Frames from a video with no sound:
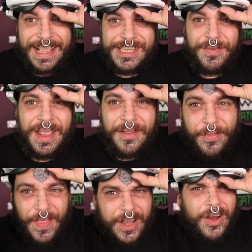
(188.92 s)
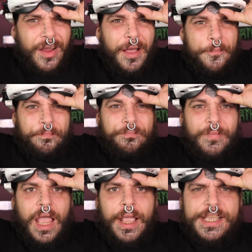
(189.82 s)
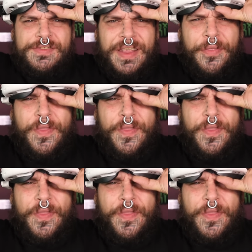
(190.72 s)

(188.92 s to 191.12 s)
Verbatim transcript: I guess if I had thicker, um, I guess if I had